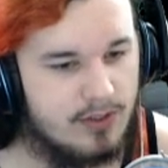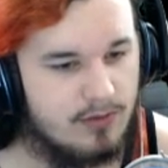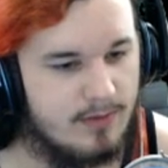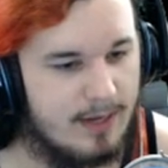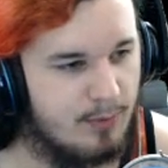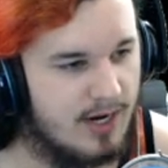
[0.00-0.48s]

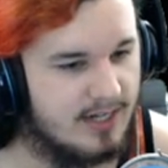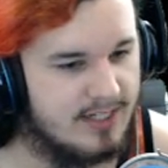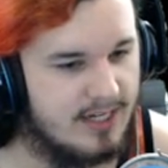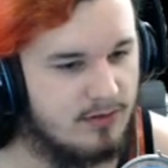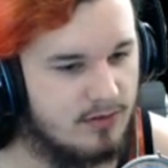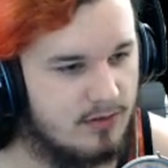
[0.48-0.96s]
doing, like break
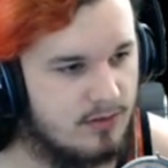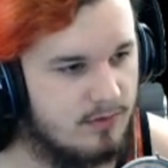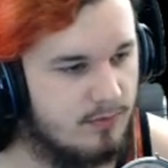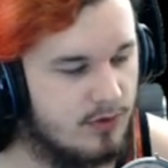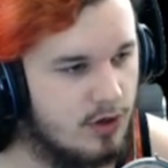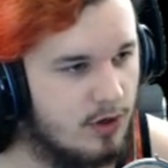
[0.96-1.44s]
down
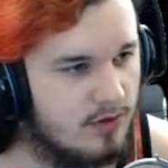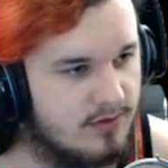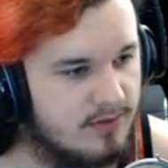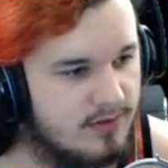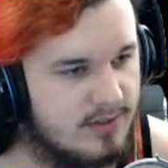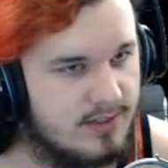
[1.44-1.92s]

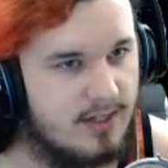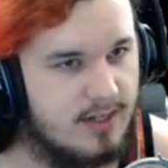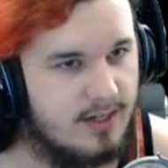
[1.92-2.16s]
curtains,